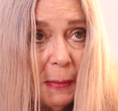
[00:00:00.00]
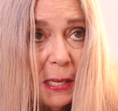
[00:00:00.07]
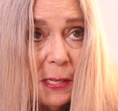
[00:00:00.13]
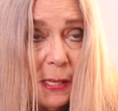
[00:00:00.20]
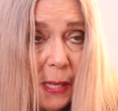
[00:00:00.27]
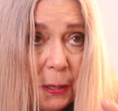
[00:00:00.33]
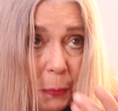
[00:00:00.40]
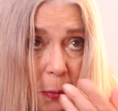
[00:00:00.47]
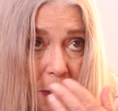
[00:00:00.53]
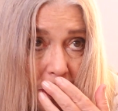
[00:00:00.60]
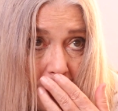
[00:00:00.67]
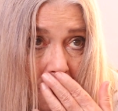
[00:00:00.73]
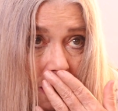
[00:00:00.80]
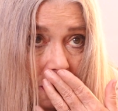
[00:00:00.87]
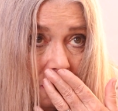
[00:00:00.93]
My son went
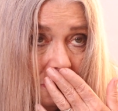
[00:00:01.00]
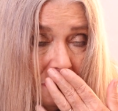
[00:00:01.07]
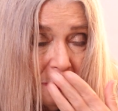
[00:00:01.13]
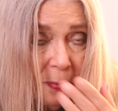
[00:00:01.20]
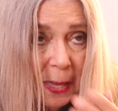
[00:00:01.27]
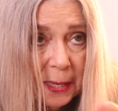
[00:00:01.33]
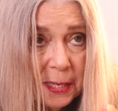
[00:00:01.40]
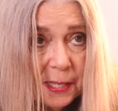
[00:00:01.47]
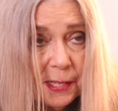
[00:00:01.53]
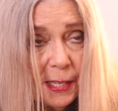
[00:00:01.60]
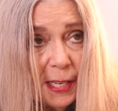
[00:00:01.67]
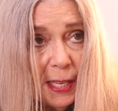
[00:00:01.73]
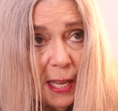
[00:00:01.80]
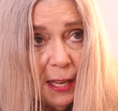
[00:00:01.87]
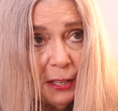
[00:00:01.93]
there, and he's
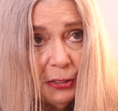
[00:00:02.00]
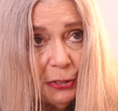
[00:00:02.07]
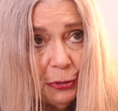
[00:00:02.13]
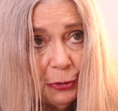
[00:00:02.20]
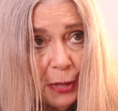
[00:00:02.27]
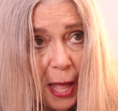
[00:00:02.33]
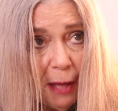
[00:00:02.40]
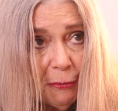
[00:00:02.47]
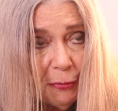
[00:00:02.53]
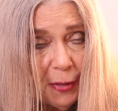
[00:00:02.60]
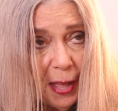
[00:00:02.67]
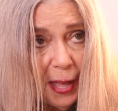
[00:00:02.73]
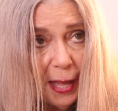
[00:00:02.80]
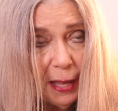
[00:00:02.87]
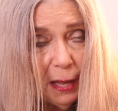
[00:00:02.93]
sitting at a little
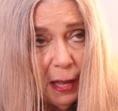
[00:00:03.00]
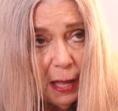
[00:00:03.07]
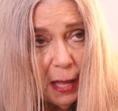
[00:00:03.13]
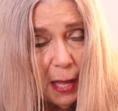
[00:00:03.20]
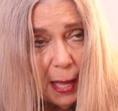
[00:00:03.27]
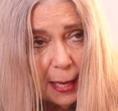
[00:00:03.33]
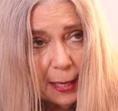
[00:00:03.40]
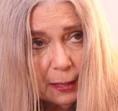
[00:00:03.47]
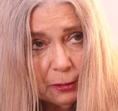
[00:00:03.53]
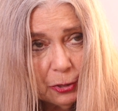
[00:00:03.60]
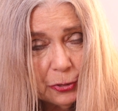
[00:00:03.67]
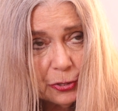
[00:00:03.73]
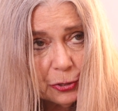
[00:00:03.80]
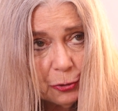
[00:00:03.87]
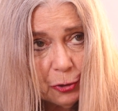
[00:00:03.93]
cafe, and he
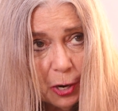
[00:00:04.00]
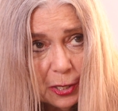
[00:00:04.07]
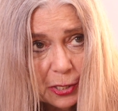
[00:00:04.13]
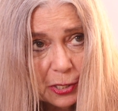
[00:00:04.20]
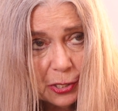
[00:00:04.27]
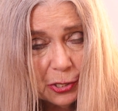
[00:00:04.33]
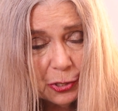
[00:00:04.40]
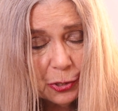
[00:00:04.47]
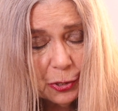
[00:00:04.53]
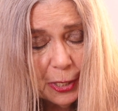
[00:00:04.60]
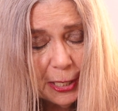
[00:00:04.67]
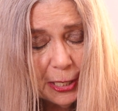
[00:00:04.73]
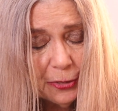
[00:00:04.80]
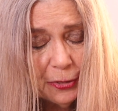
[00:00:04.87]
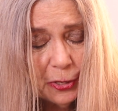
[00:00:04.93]
looks across the
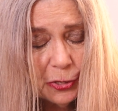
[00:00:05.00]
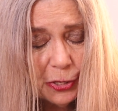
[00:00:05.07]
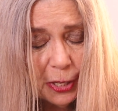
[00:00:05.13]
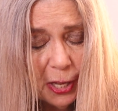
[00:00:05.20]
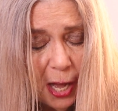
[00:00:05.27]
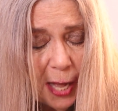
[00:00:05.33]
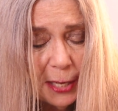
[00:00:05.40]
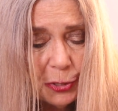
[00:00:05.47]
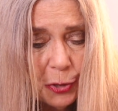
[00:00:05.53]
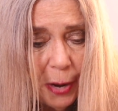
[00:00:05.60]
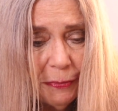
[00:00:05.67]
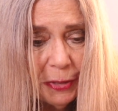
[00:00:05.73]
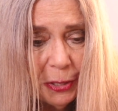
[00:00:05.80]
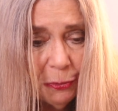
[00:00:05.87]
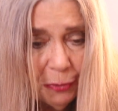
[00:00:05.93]
street, and there's a guy
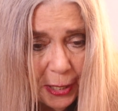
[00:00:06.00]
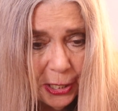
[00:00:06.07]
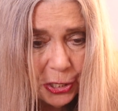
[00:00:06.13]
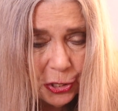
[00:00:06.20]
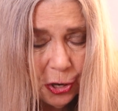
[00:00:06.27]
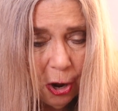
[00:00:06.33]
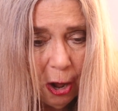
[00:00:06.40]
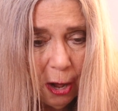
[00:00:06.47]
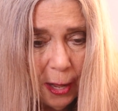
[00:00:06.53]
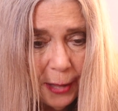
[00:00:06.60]
driving a rickshaw.